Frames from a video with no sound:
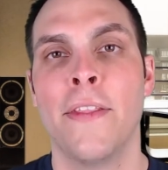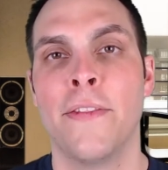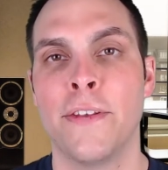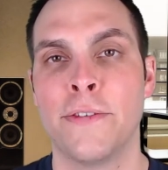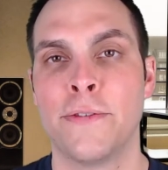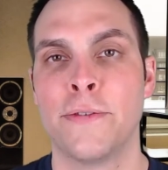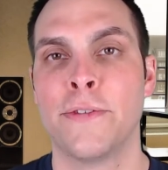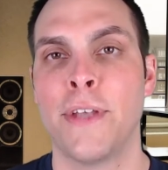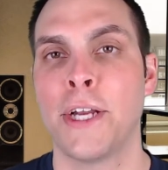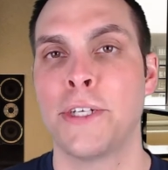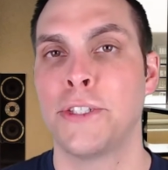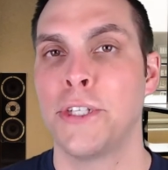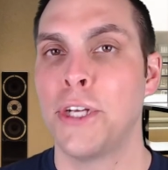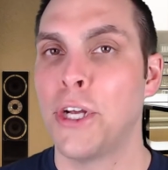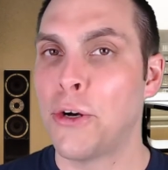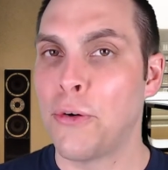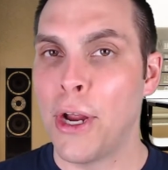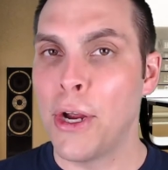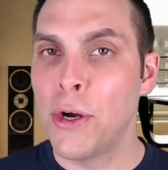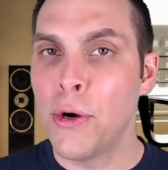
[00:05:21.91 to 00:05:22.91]
This was actually
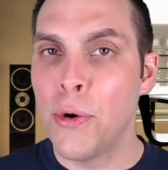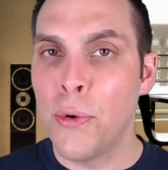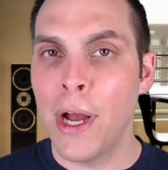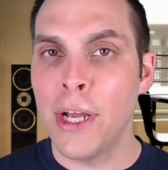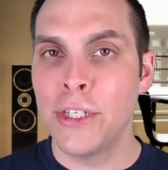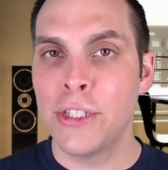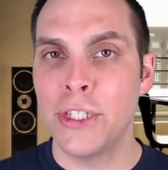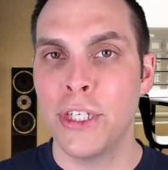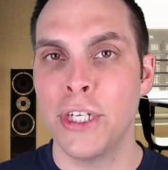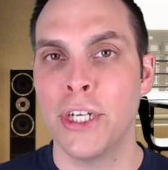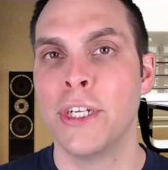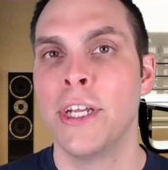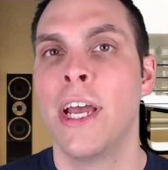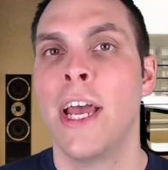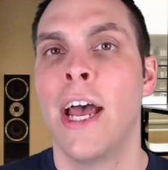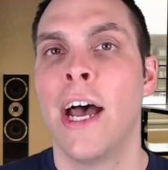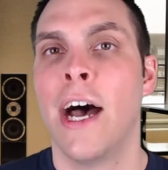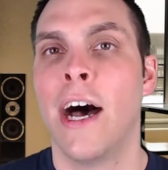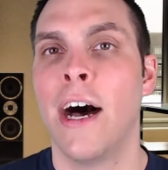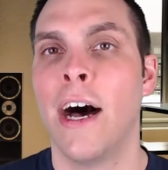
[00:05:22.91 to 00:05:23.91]
a great question
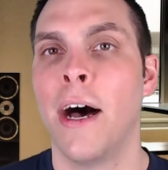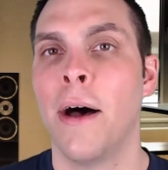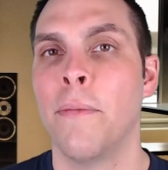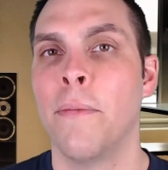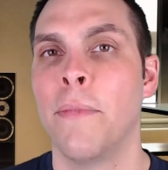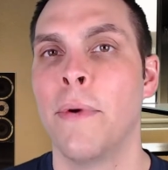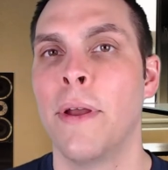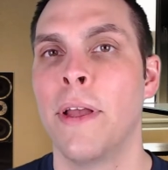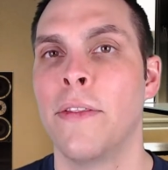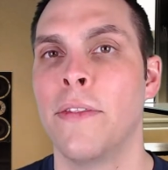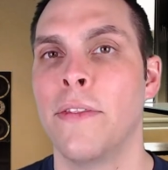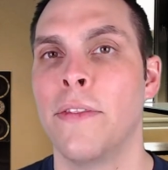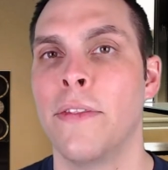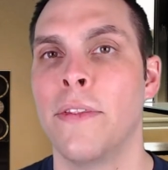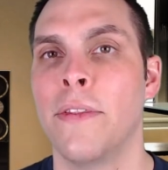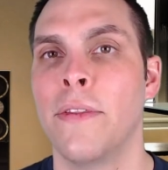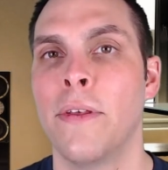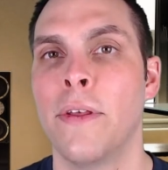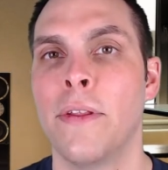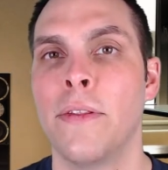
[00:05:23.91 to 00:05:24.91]
um, in,
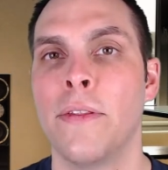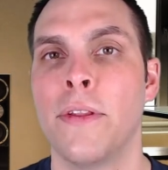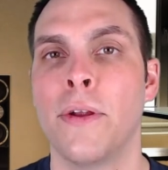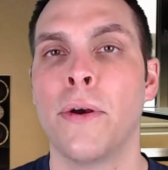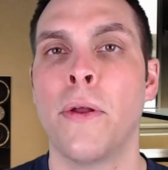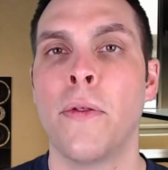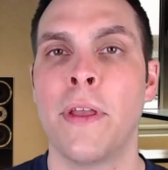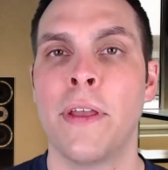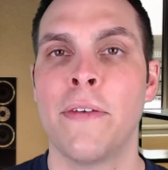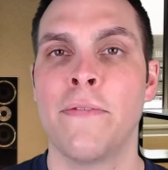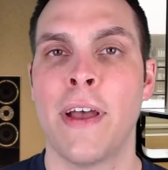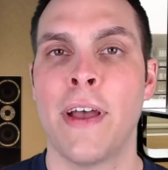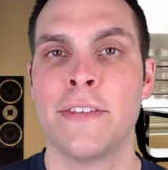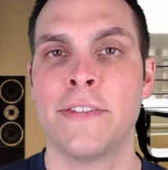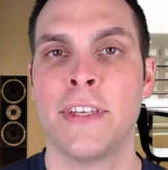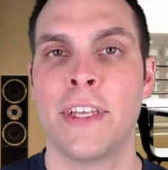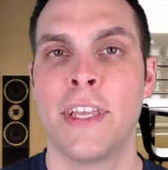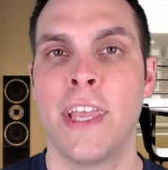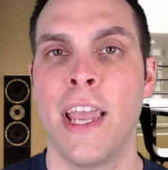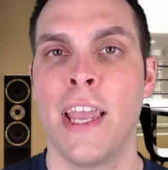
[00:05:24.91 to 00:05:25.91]
in the early
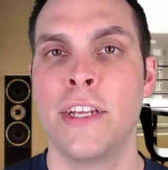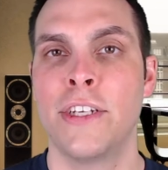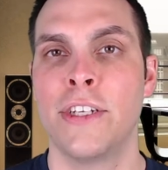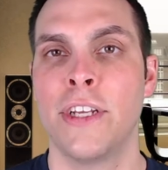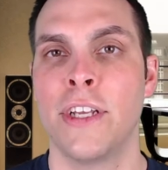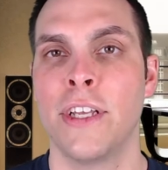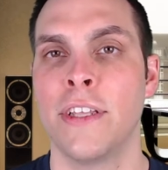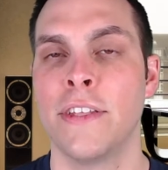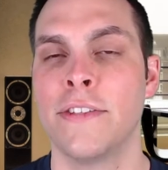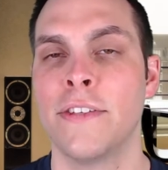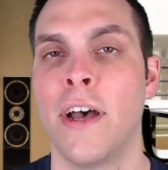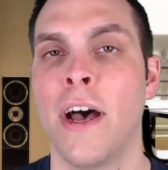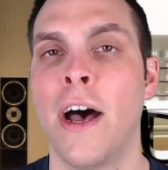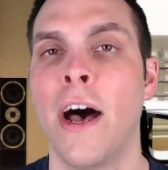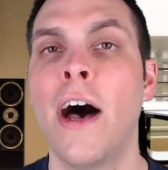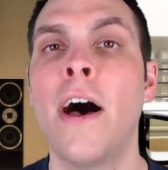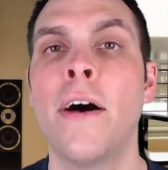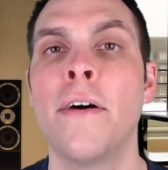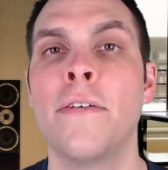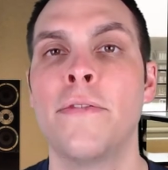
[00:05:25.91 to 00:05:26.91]
investigations
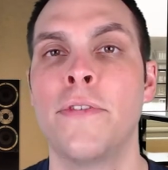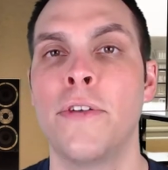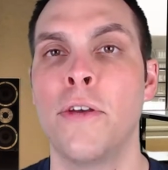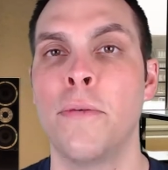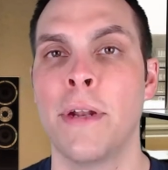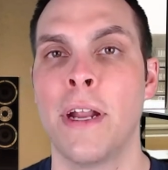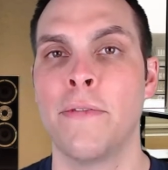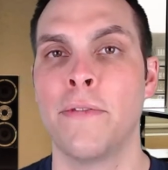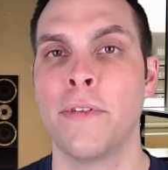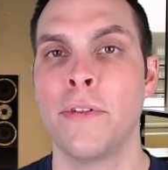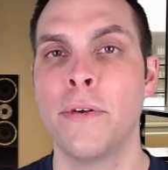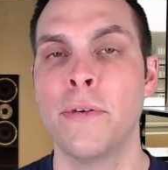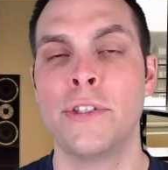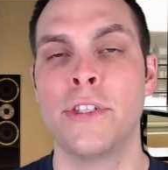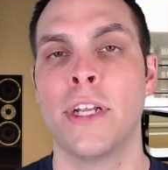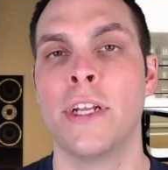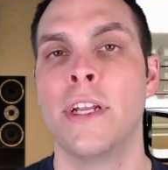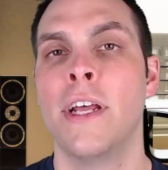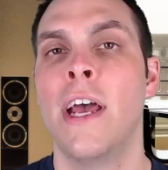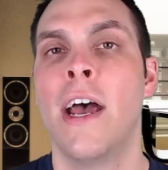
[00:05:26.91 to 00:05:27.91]
of human
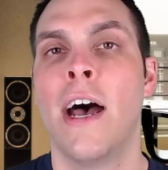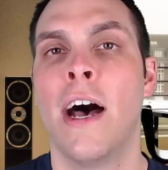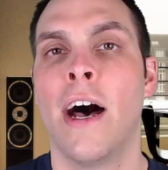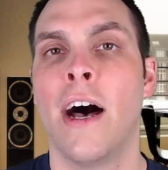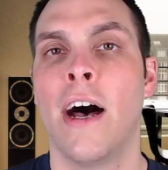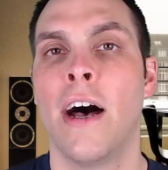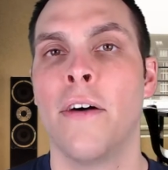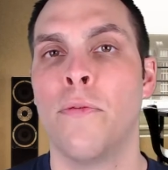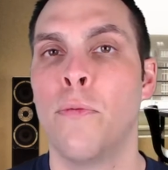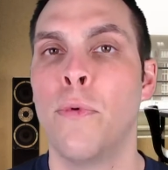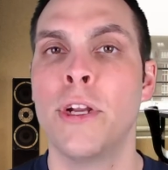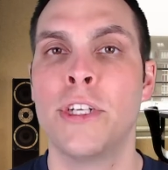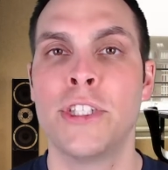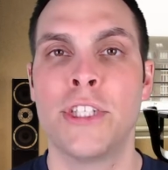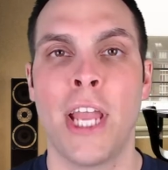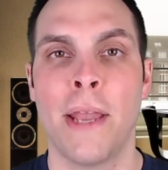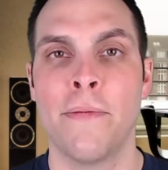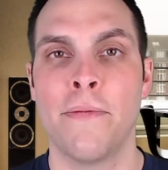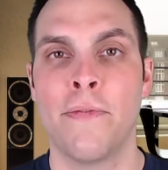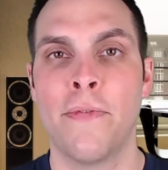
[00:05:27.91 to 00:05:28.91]
evolution of which
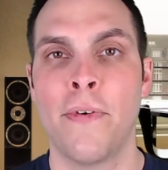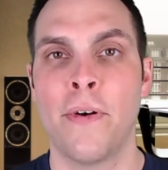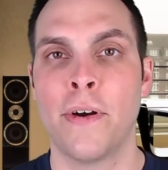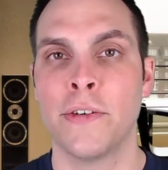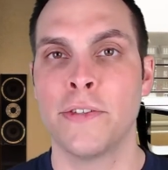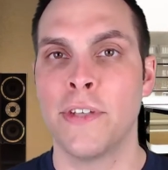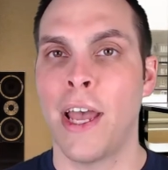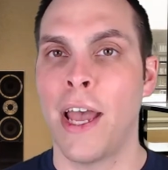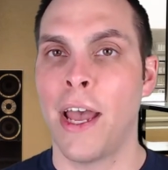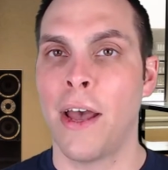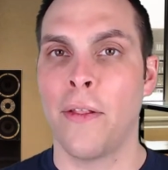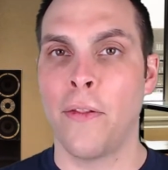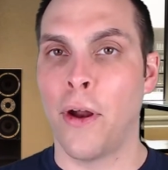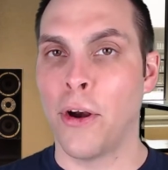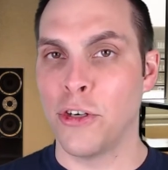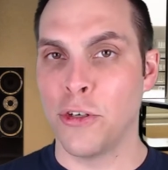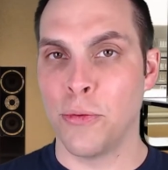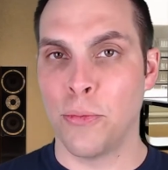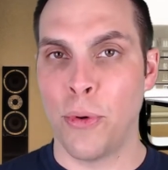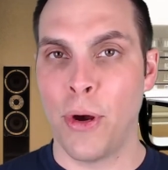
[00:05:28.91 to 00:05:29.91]
came first, uh,
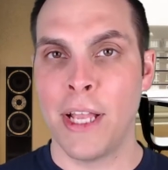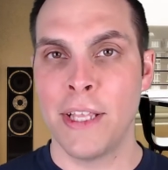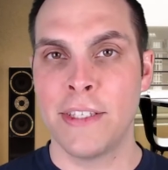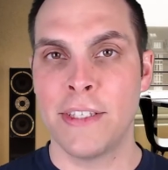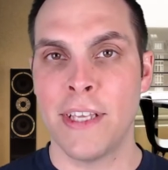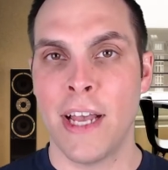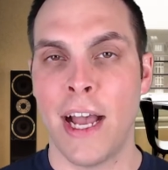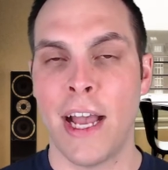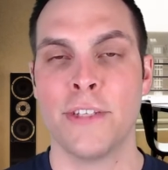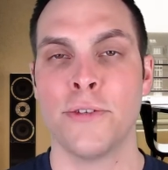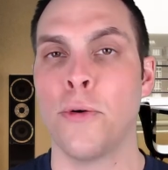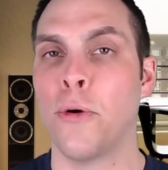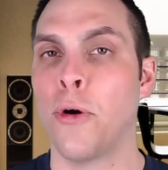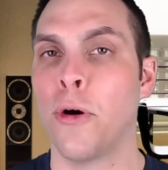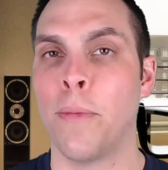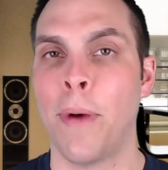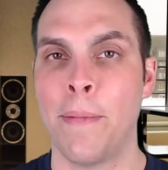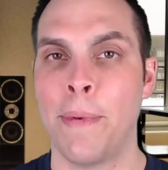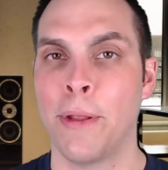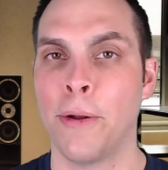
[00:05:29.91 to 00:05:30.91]
larger brain size
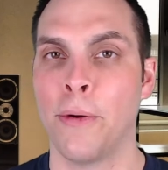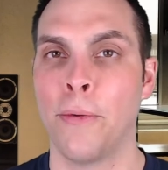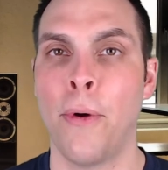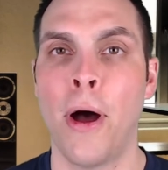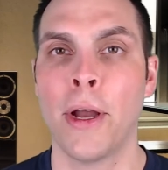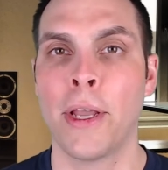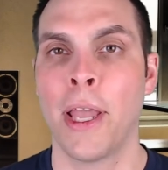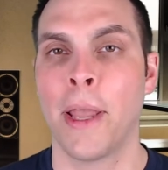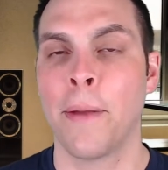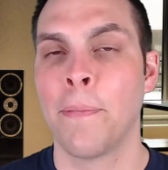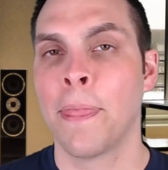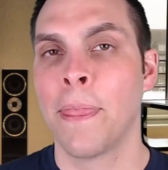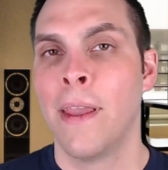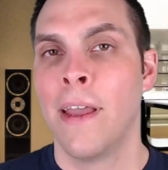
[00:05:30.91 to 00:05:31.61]
or bipedal walking.